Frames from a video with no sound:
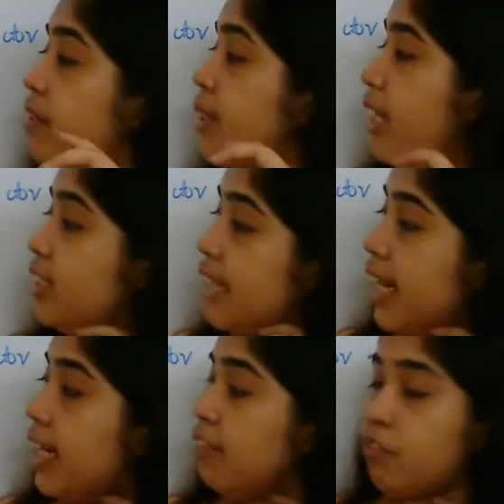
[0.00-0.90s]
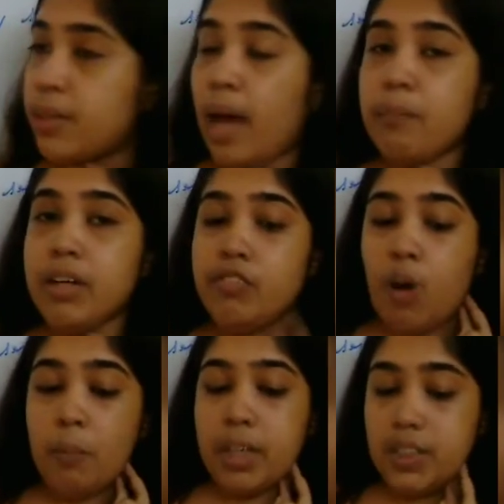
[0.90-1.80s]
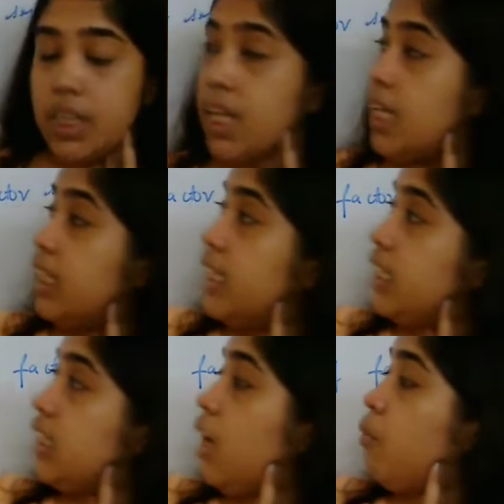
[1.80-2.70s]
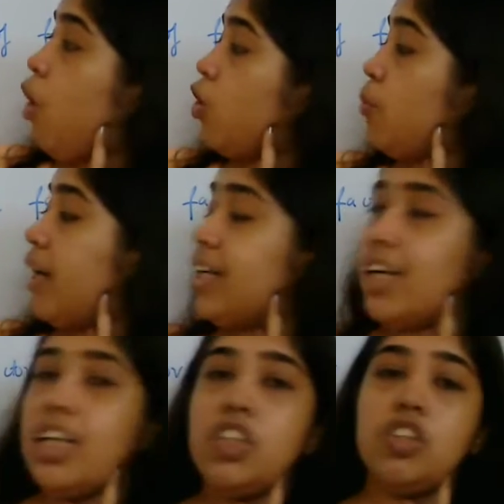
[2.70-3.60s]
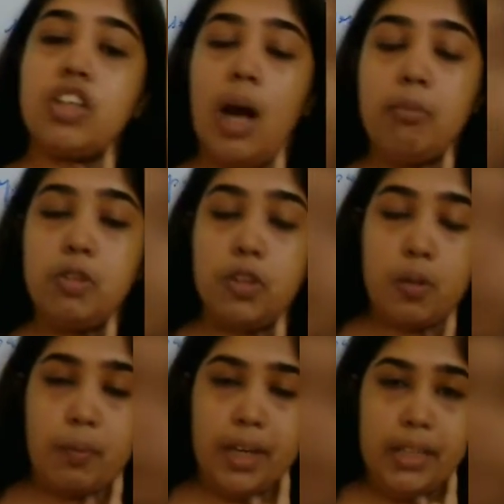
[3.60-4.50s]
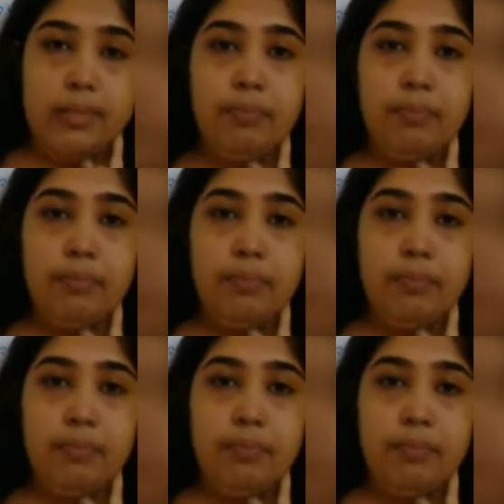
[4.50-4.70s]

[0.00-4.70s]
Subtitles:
they are saying that gamete formation, this term automatically should come to your mind.